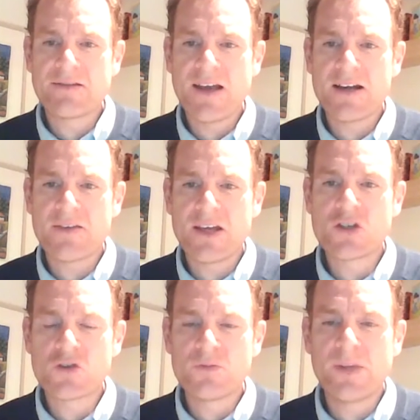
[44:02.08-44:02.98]
data. They
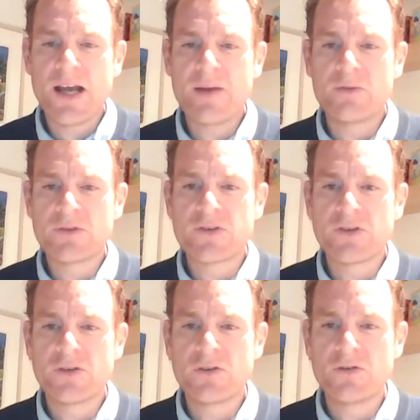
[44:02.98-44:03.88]
should be able
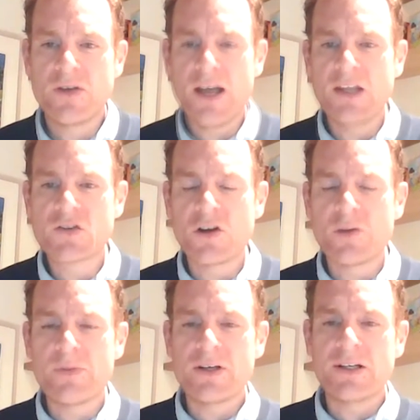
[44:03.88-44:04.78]
to
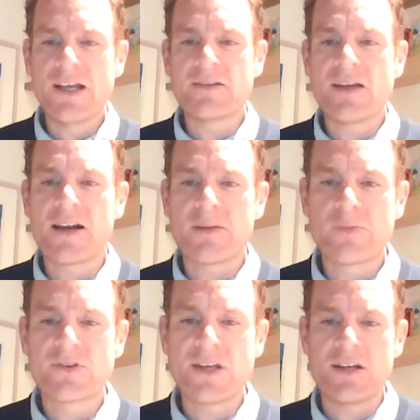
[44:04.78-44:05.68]
interpret and get data
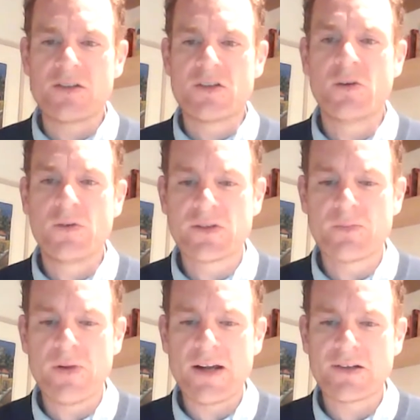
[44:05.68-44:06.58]
presented to you as a
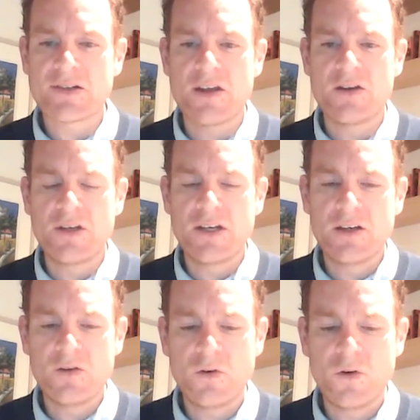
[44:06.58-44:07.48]
practice owner
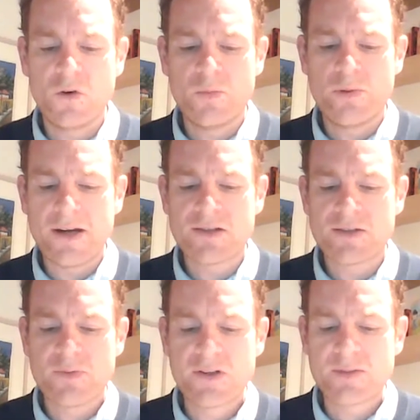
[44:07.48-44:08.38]
or practice
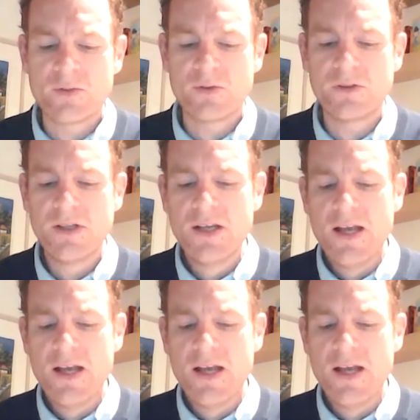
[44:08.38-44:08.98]
principal,